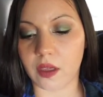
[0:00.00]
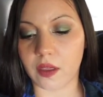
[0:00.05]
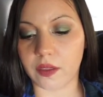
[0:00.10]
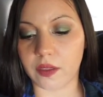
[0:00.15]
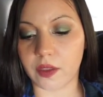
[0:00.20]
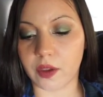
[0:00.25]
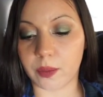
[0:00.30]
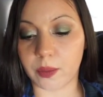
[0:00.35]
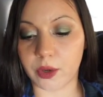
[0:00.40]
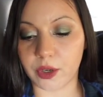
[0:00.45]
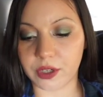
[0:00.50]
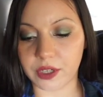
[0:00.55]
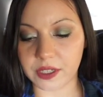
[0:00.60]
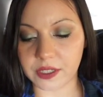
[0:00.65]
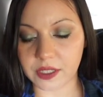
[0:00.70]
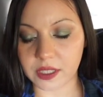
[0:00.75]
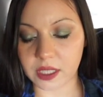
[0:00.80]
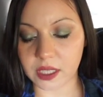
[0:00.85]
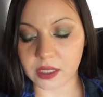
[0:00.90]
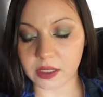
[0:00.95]
the
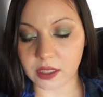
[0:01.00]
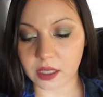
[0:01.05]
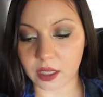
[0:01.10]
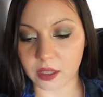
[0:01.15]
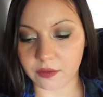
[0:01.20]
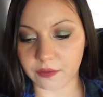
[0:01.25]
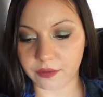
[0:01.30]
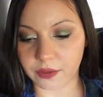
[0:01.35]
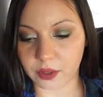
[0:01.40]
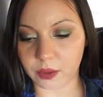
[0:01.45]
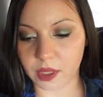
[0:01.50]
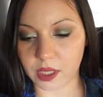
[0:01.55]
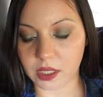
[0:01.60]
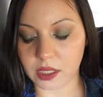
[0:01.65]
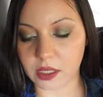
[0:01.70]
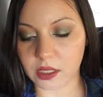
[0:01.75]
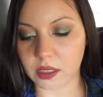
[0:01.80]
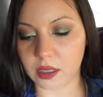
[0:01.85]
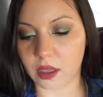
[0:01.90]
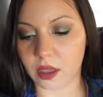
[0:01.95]
pernicious
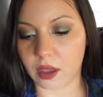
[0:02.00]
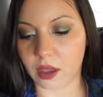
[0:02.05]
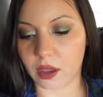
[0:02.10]
influence